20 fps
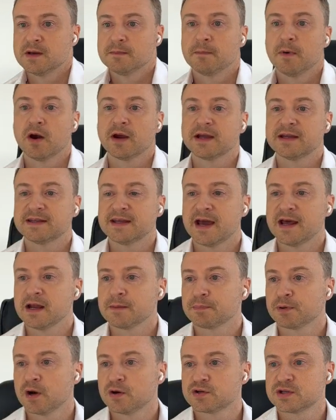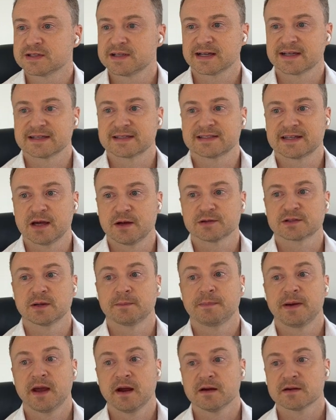Market data approach is like a sales
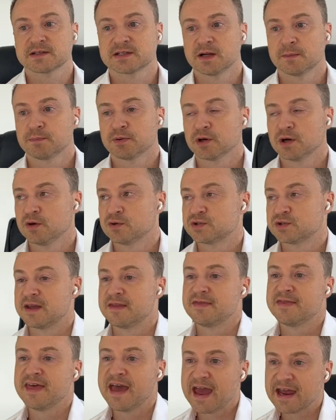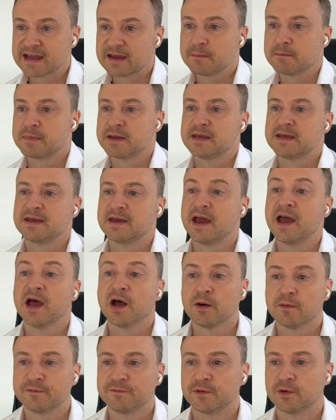comparison approach, and that can be
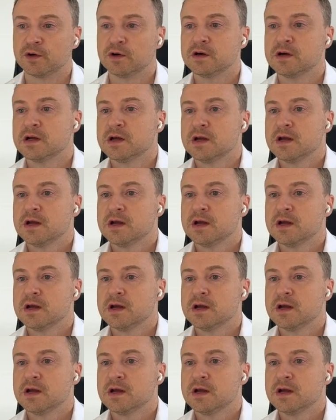helpful,